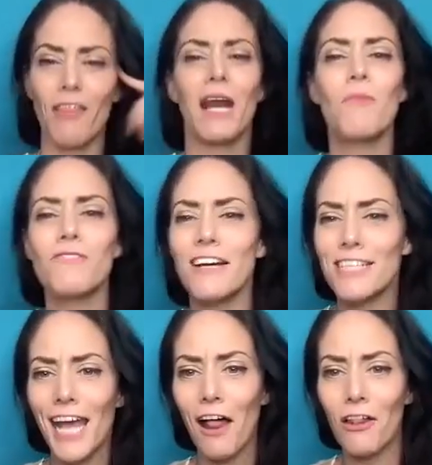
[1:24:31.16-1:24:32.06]
then I moved out to
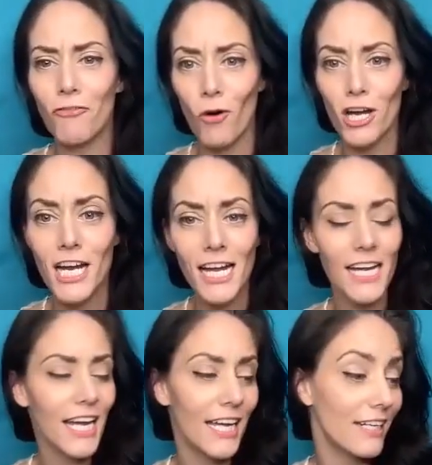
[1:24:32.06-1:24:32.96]
exactly. California
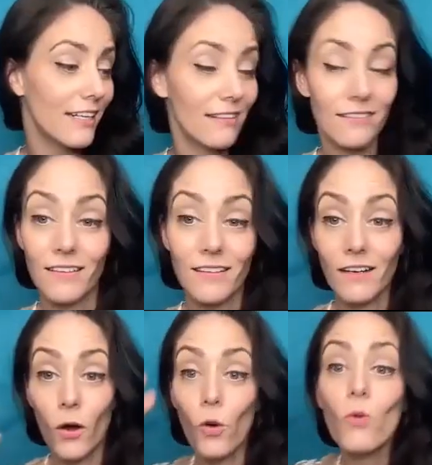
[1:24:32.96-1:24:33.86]
and
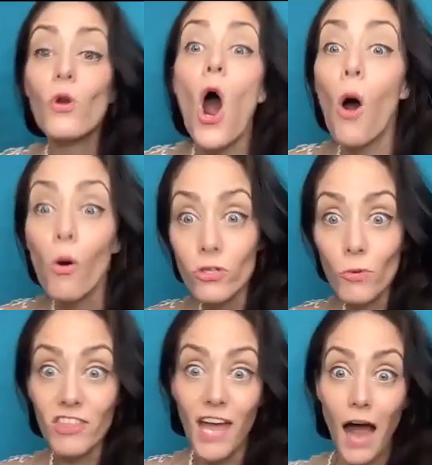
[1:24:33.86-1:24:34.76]
who knows
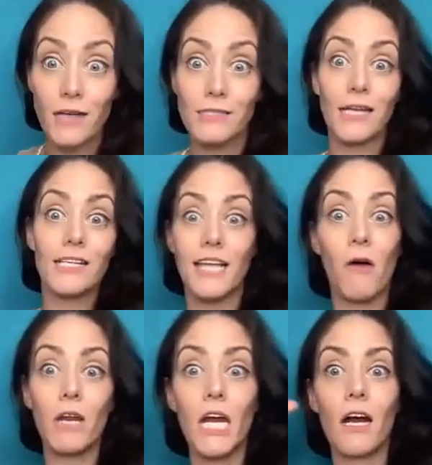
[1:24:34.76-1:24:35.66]
what the accent is
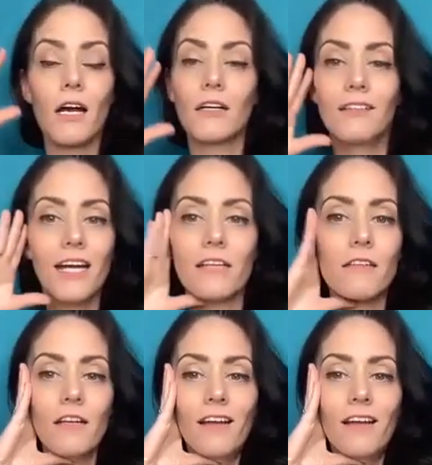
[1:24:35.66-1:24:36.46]
out here. It